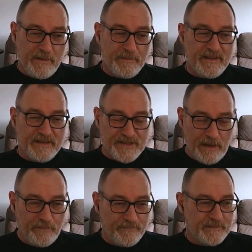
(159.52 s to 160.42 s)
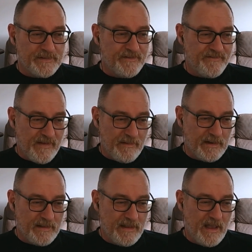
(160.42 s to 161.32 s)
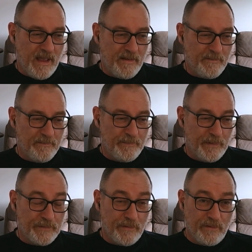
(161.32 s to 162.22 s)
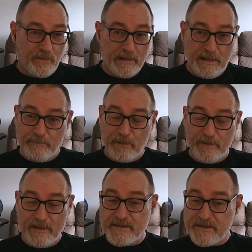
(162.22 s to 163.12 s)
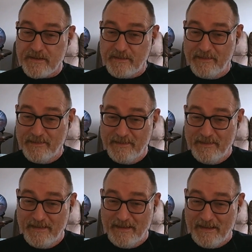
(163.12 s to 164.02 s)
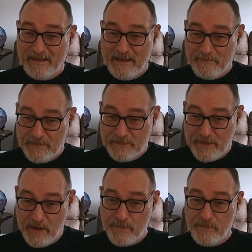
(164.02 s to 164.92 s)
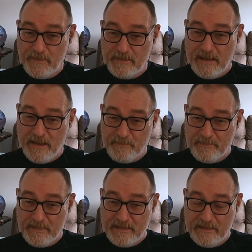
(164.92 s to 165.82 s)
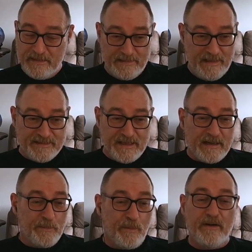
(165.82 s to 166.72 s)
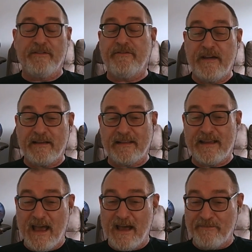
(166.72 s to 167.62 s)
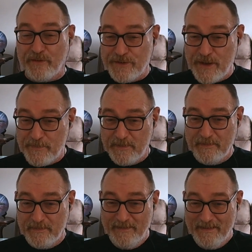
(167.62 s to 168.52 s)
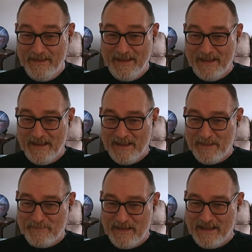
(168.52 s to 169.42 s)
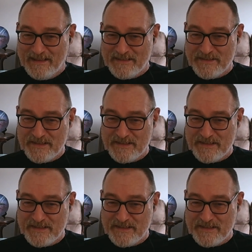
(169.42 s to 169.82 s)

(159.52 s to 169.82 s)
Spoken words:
not only yourself and your family, but your employers, know, exactly what effect they have on you. And